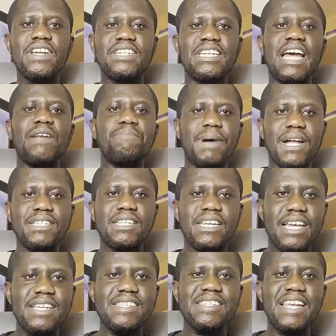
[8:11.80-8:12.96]
that
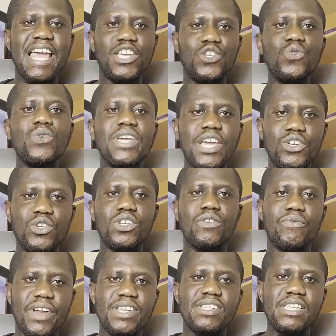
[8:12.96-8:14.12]
partners a UK
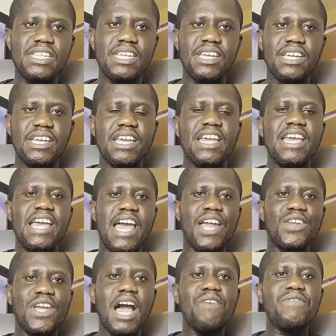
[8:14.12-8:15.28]
university
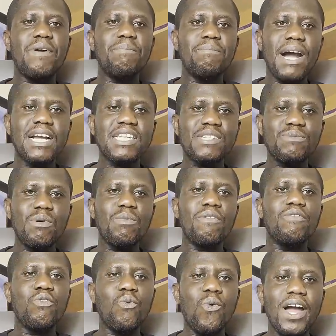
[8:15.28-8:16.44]
and you have a maximum
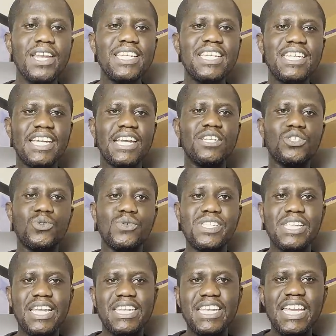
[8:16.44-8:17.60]
of one year to
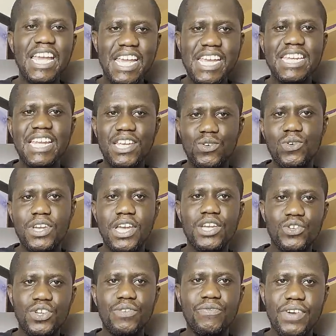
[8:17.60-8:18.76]
study in a UK
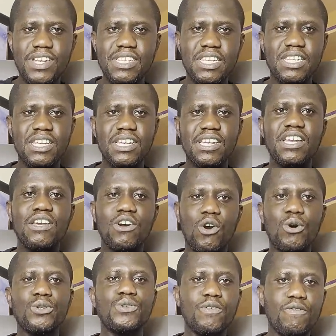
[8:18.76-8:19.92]
university,
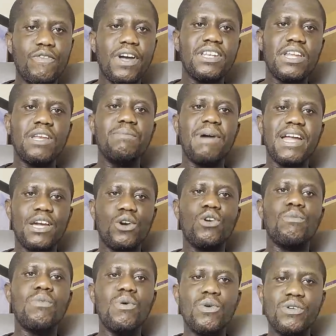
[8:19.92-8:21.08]
also funded by the
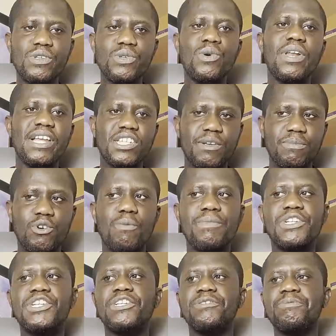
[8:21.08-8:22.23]
Commonwealth Scholarship
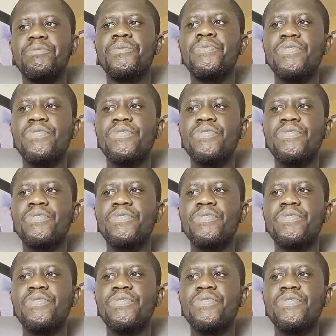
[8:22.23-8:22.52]
Commission.